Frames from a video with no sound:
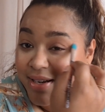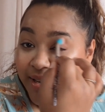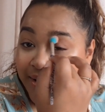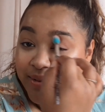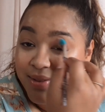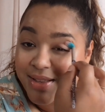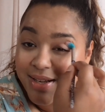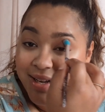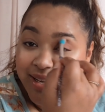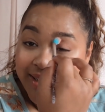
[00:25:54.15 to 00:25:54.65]

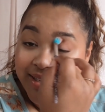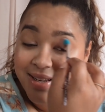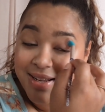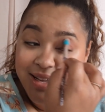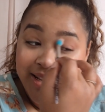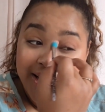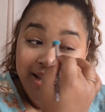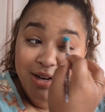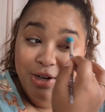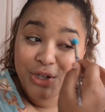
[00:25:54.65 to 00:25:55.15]
out that
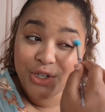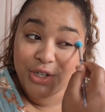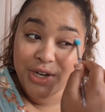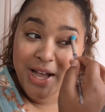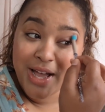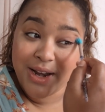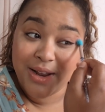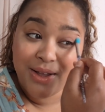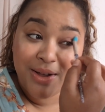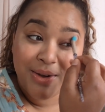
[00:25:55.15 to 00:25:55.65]

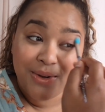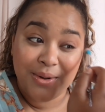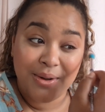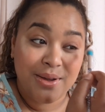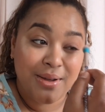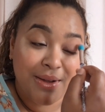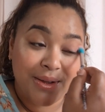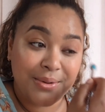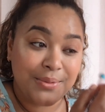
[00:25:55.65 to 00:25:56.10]
shadow.